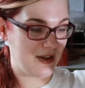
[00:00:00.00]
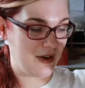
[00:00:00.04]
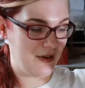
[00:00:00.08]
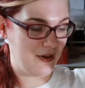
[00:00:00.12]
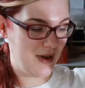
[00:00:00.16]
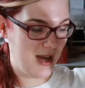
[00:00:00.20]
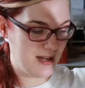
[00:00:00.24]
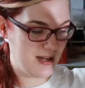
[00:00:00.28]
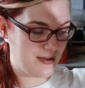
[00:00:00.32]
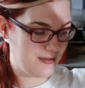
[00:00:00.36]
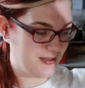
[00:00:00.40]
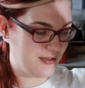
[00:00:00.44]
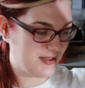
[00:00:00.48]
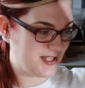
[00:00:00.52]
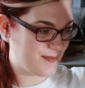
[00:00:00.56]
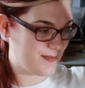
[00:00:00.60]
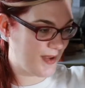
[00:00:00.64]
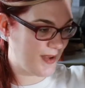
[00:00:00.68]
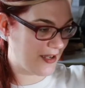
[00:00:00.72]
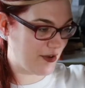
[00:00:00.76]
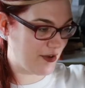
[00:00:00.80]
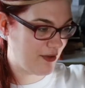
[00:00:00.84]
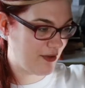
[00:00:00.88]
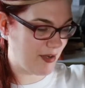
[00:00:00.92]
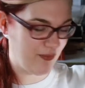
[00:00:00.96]
I don't know, this might
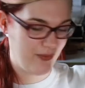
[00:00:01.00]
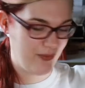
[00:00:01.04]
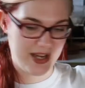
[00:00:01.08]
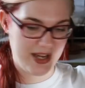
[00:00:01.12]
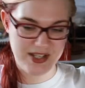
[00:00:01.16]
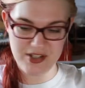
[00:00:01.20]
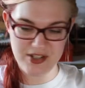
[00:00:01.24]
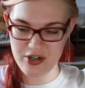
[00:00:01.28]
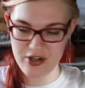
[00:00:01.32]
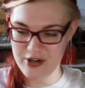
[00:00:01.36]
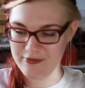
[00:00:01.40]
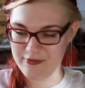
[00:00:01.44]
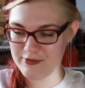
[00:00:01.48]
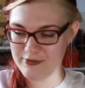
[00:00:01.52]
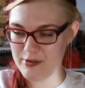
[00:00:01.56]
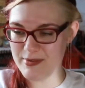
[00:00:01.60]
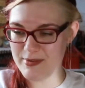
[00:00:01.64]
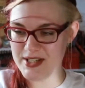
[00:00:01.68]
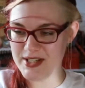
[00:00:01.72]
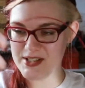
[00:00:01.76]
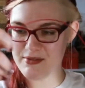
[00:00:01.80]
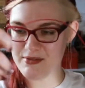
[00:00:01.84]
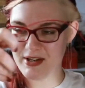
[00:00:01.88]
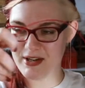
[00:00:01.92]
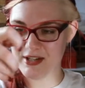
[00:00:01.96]
go on waste yarn for a bit so I can